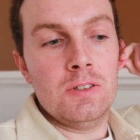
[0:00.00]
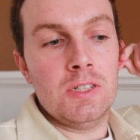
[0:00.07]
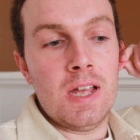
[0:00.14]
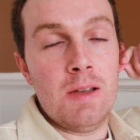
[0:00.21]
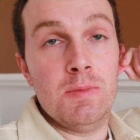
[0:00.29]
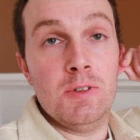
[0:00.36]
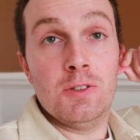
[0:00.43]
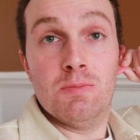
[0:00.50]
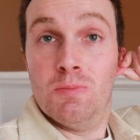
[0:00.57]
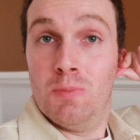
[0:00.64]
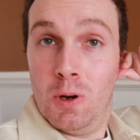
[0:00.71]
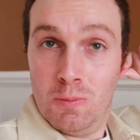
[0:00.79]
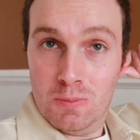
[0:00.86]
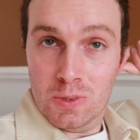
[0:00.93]
Simon's
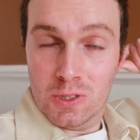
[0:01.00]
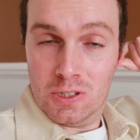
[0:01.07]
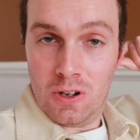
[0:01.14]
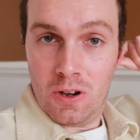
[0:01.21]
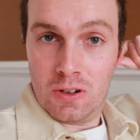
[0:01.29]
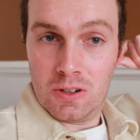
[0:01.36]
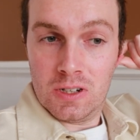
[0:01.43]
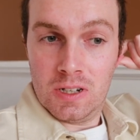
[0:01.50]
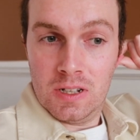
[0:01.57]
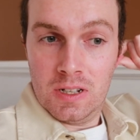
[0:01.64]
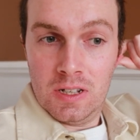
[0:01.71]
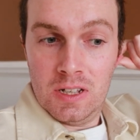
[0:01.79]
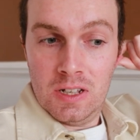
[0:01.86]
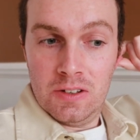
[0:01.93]
mum's dog
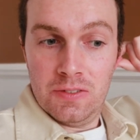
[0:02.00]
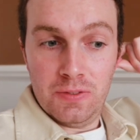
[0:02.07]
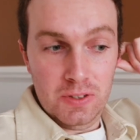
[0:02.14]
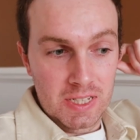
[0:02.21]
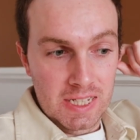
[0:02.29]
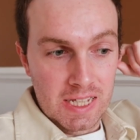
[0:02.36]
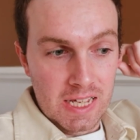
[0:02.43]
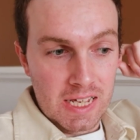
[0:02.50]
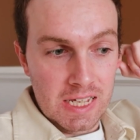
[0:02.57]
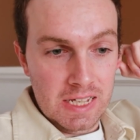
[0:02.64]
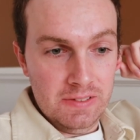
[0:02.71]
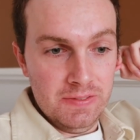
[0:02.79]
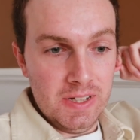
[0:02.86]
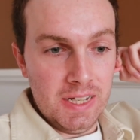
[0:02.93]
for the
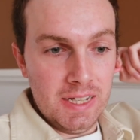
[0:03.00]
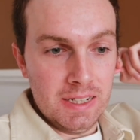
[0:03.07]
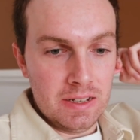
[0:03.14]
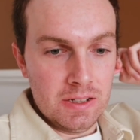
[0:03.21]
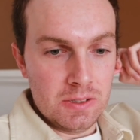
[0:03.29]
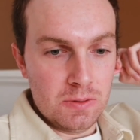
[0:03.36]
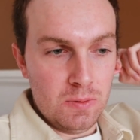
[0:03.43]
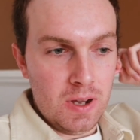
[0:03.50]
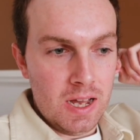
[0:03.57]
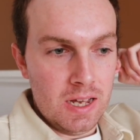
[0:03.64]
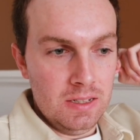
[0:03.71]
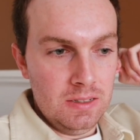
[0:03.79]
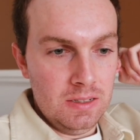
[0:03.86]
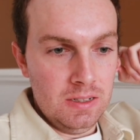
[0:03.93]
evening as
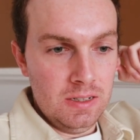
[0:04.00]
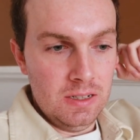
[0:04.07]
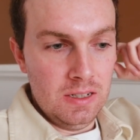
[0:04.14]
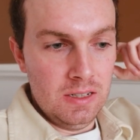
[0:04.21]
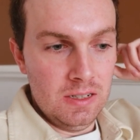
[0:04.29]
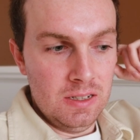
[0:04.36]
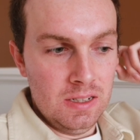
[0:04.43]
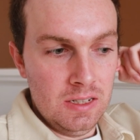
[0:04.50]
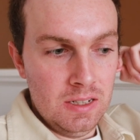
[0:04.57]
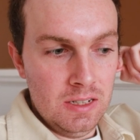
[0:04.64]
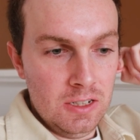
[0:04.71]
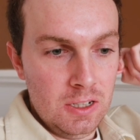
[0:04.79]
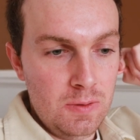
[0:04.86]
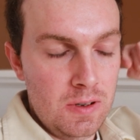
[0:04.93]
well.
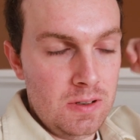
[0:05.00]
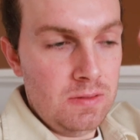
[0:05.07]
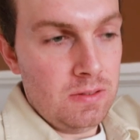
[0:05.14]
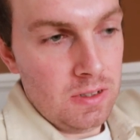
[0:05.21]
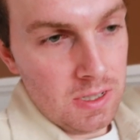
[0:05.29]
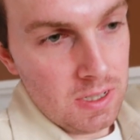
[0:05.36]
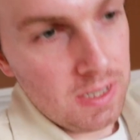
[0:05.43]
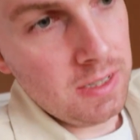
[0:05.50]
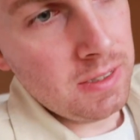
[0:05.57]
Come on,